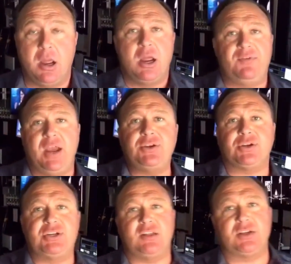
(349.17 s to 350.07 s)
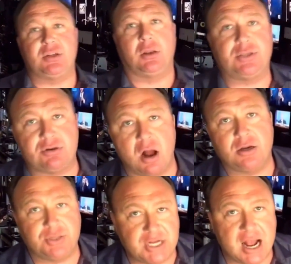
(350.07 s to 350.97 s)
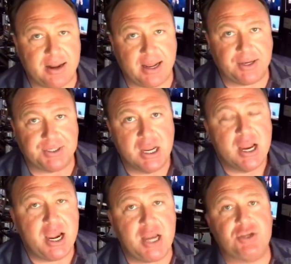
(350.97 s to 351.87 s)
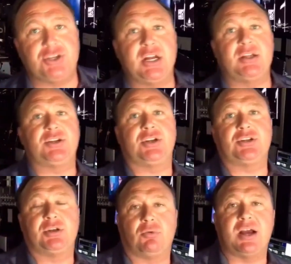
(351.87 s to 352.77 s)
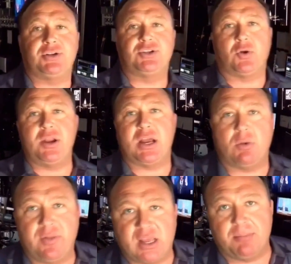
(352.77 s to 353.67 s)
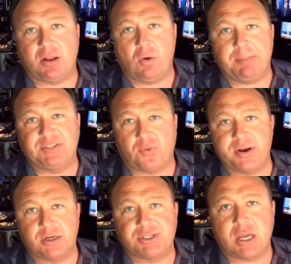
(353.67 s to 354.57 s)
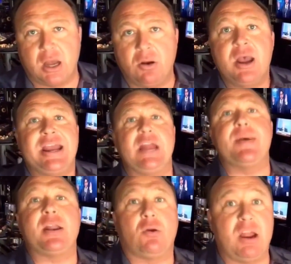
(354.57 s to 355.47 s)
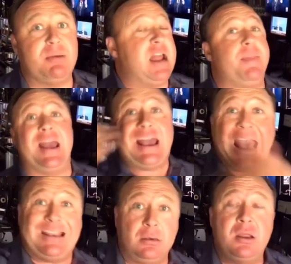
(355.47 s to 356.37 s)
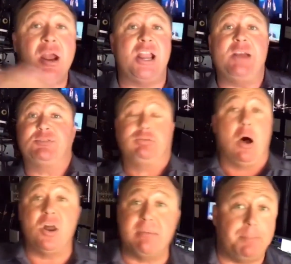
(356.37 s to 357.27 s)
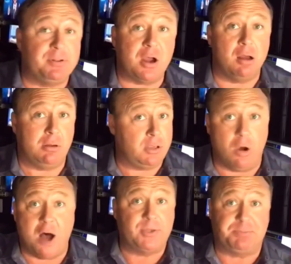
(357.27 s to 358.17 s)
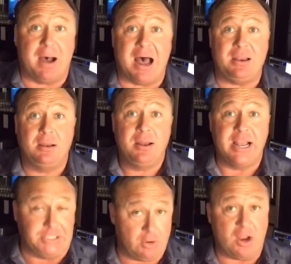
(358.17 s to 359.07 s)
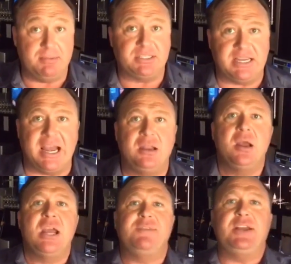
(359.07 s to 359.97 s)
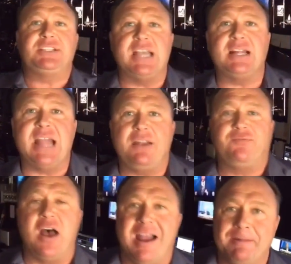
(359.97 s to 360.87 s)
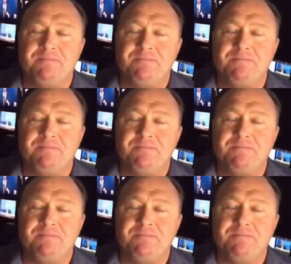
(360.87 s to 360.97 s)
If he just did this to look strong to the Chinese, and he just did this because the Russians agreed to get rid of the chemical weapons 4 years ago in that agreement, and they hadn't, and he was blowing them up on the spot, as the agreement said, if he said that, fine.